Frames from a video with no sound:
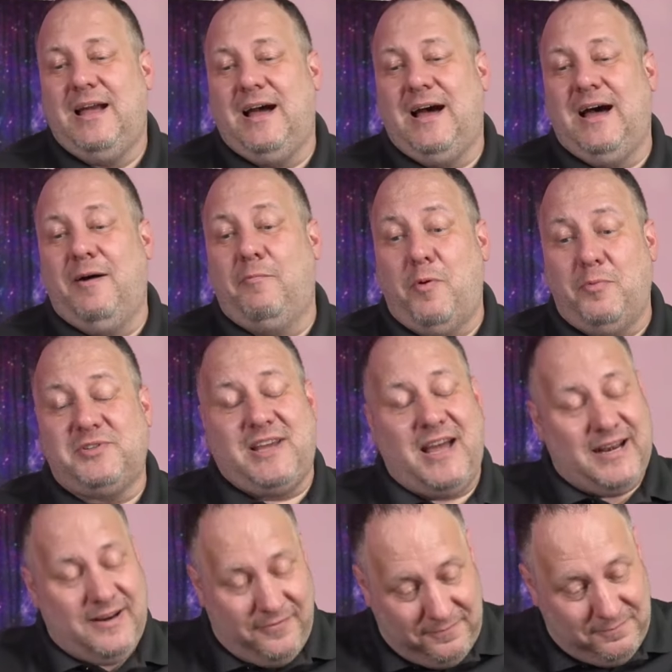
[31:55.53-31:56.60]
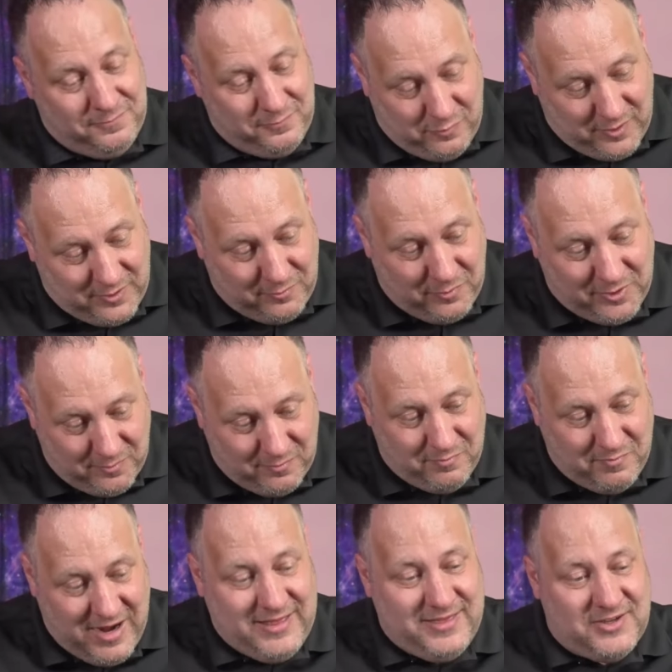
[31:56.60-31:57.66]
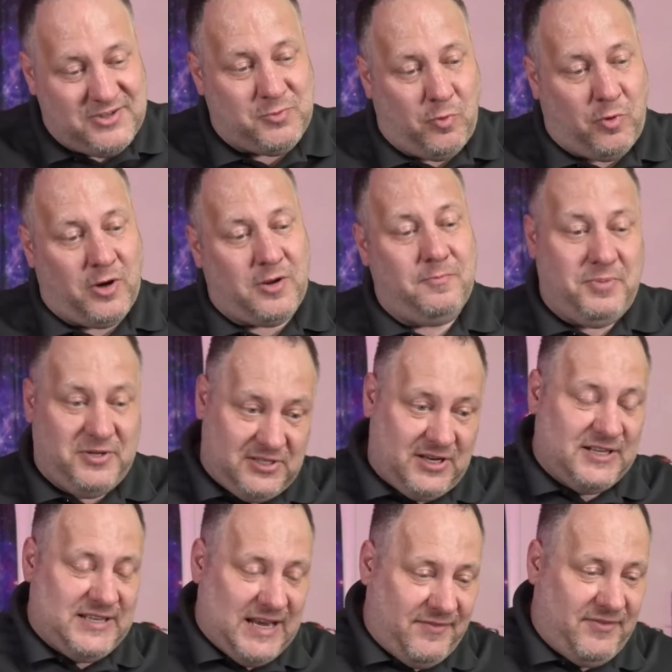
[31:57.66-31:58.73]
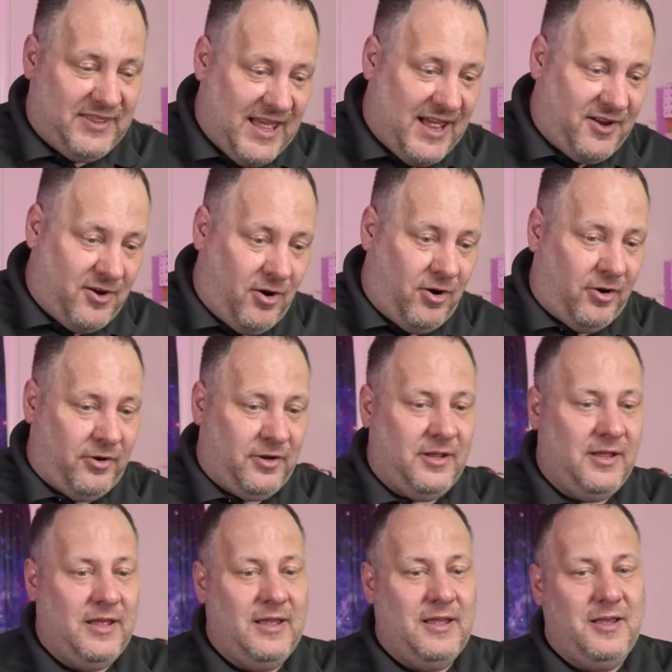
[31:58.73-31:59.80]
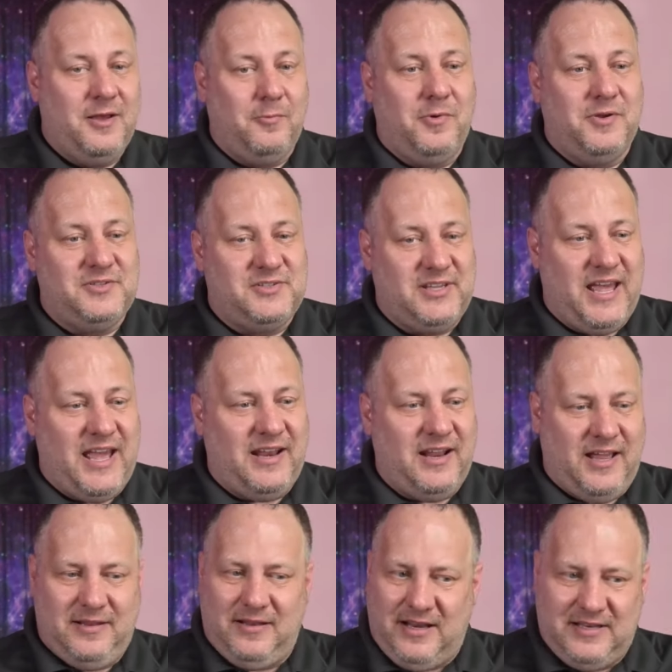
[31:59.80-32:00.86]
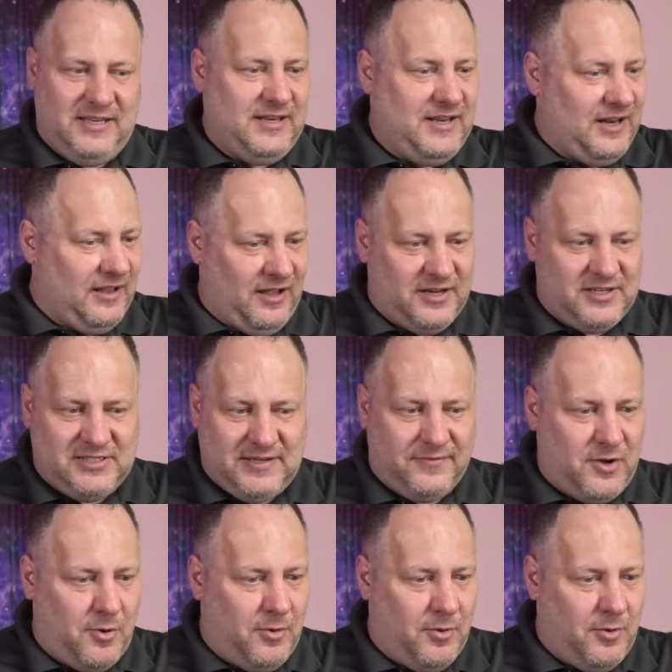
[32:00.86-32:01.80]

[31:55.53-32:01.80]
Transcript: Uh, what was kind of what, what made this work, besides having that card, was that I, I, did get a lot of stuff